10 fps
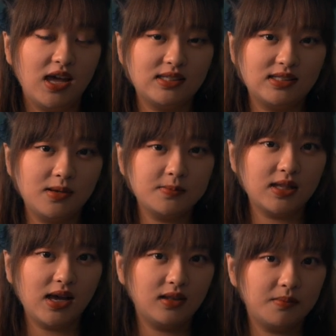It seems
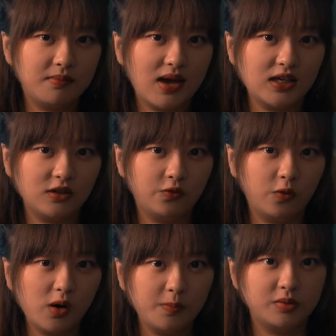like the Magic
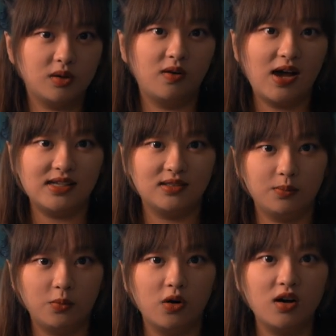4 Pro has a
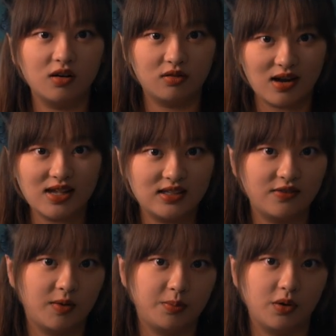more
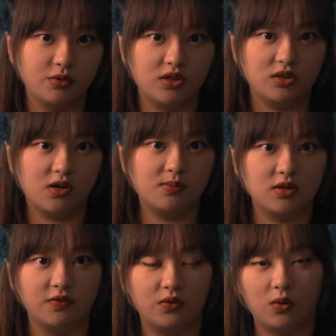aggressive approach in
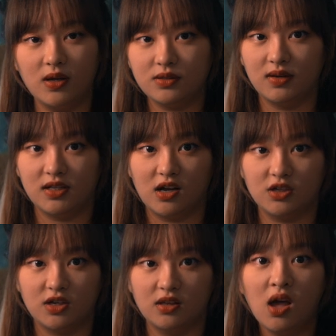terms of noise
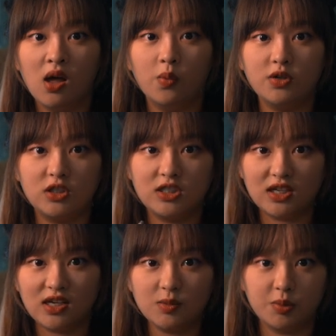reduction, which
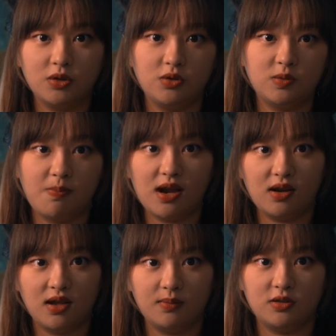does produce better
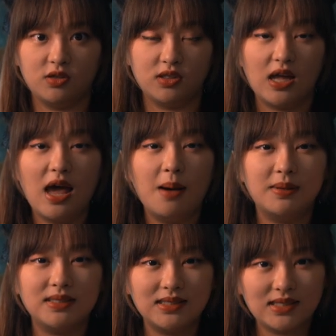images,
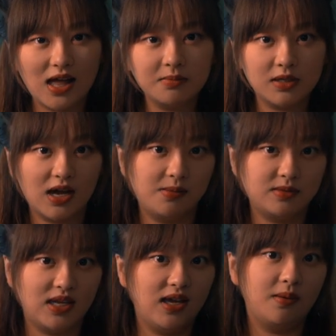but
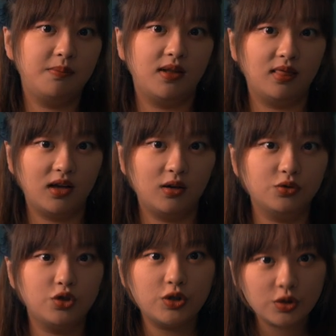sometimes it can be a little
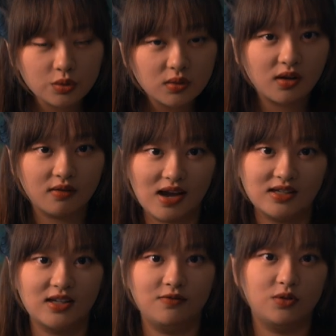too
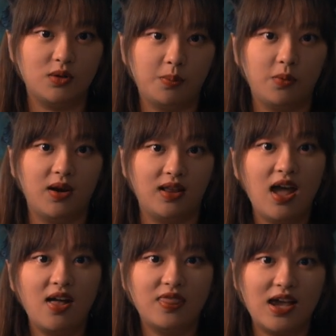aggressive to the point
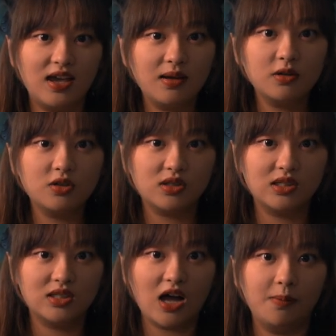that images
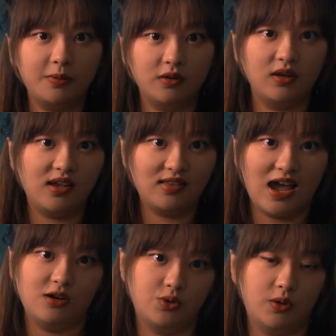stop looking
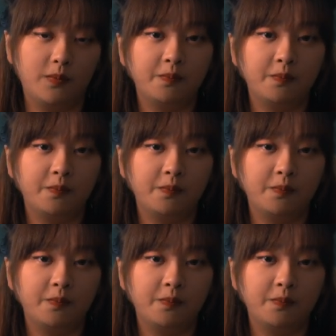natural.